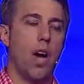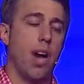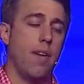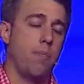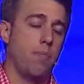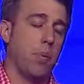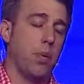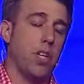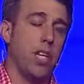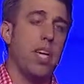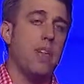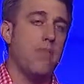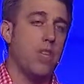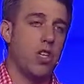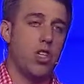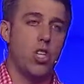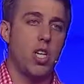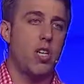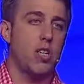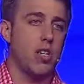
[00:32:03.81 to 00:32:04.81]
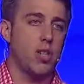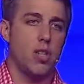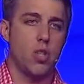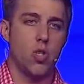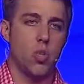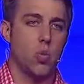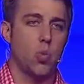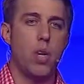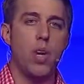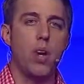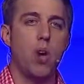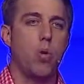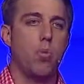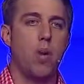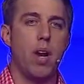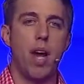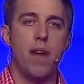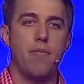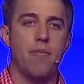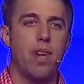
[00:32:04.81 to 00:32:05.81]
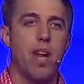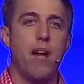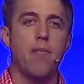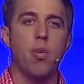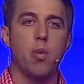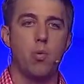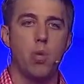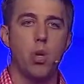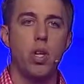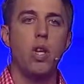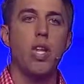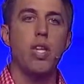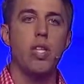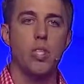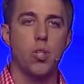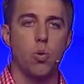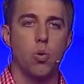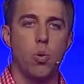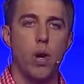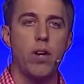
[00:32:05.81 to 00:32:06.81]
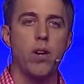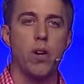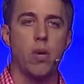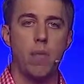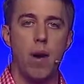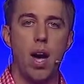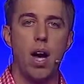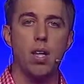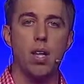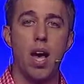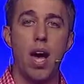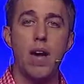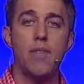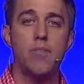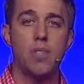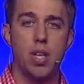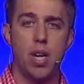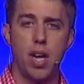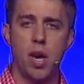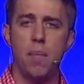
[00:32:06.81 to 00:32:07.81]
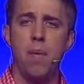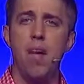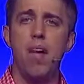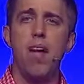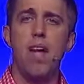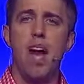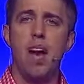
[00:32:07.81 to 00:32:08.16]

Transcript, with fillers: I've believed that Jesus is real, but I've never really surrendered my life to Him.